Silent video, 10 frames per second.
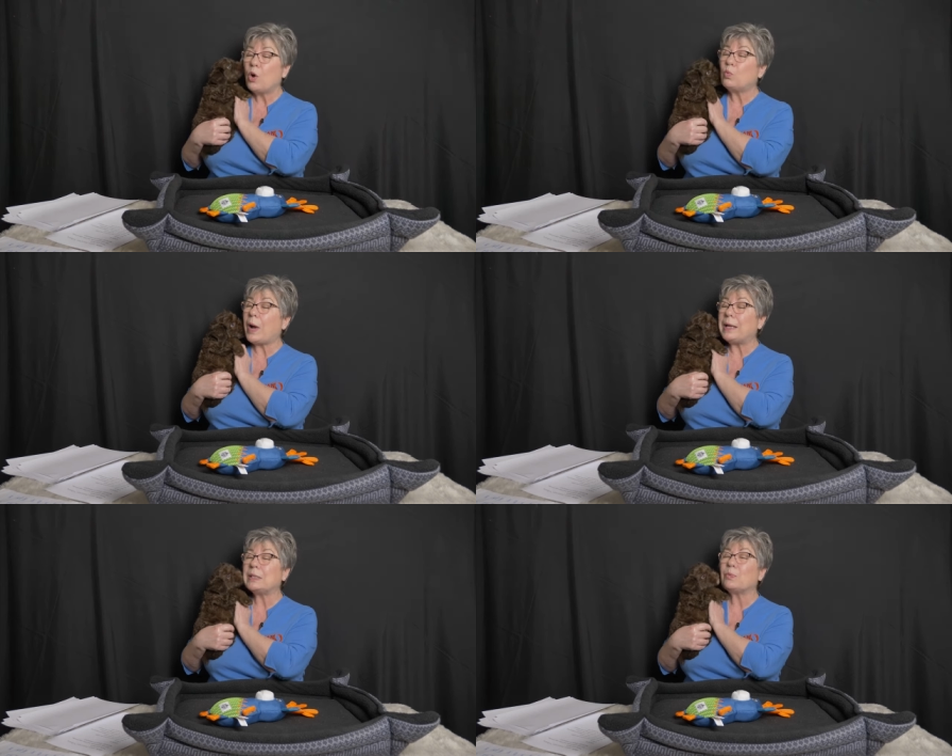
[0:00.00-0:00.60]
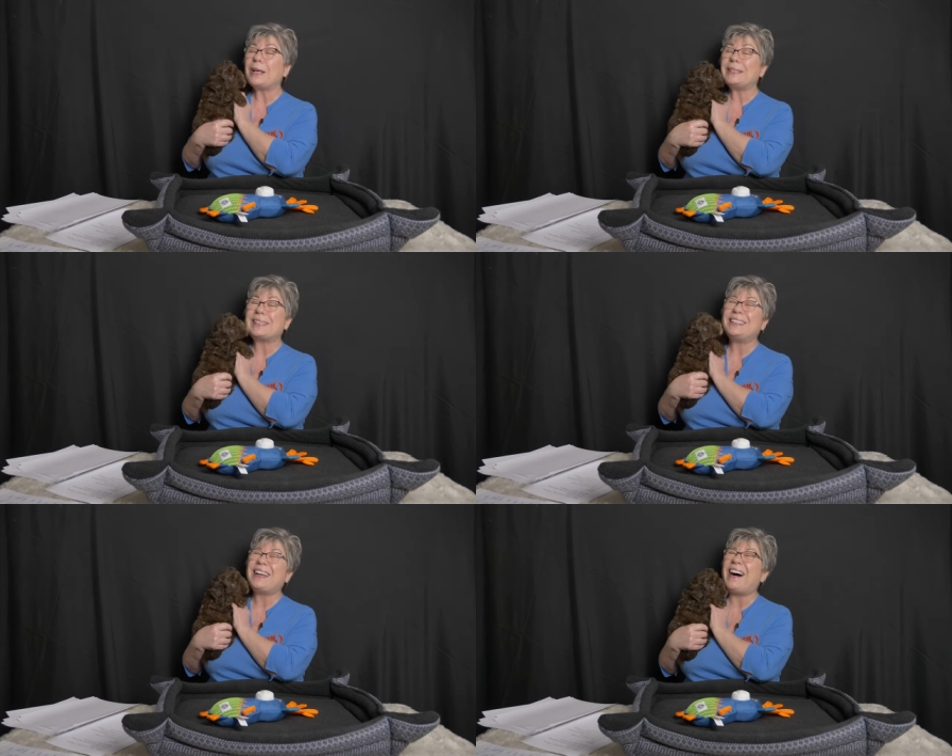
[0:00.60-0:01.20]
runs once
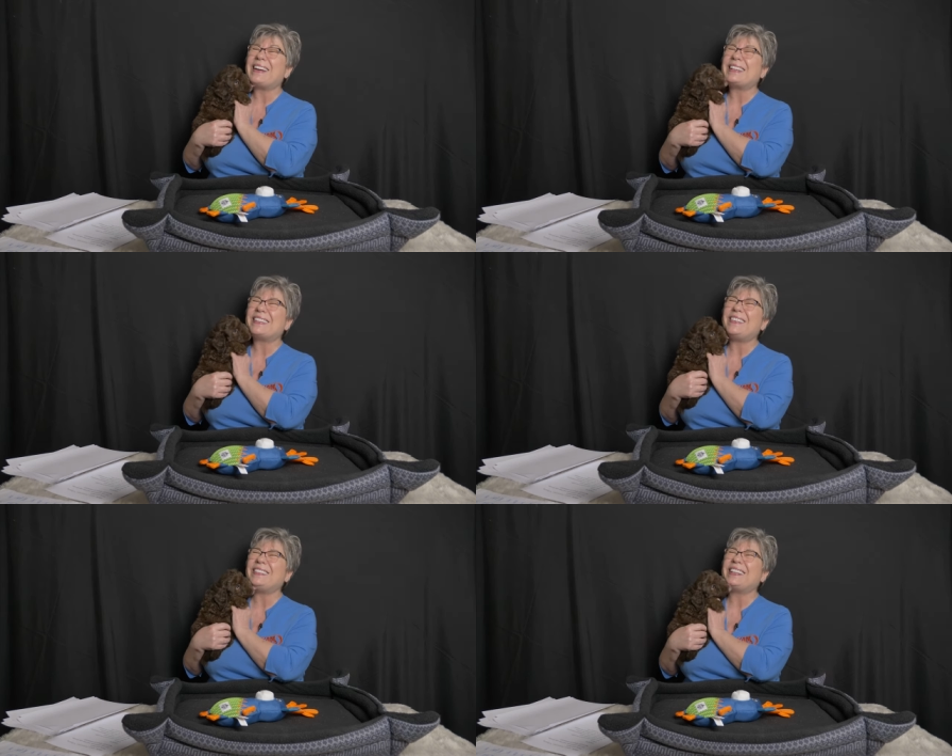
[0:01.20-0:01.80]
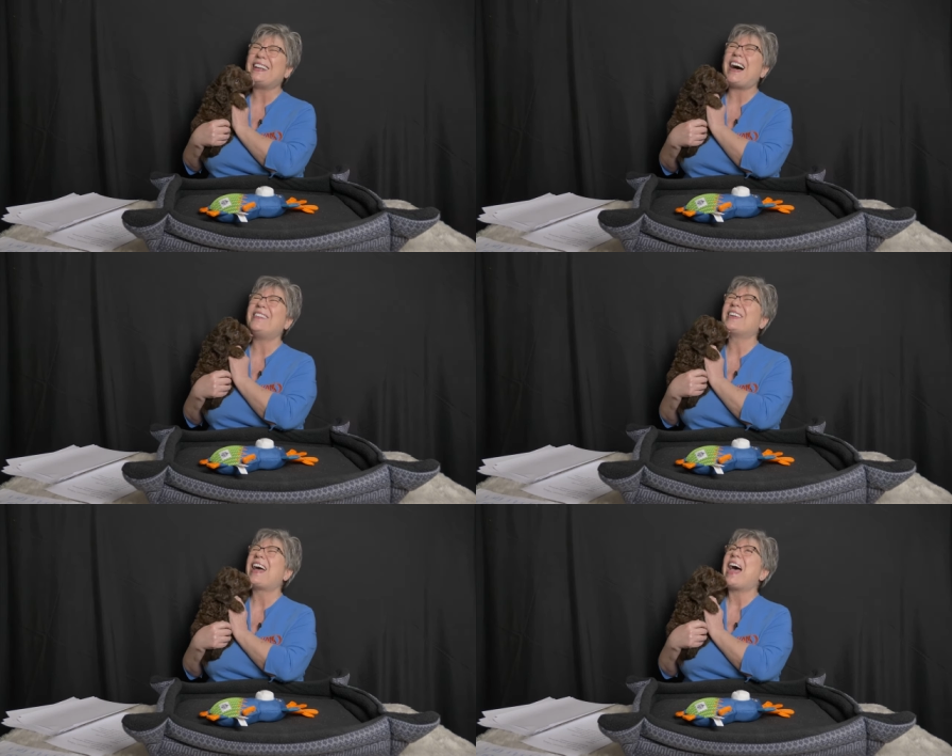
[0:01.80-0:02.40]
the dog is old enough.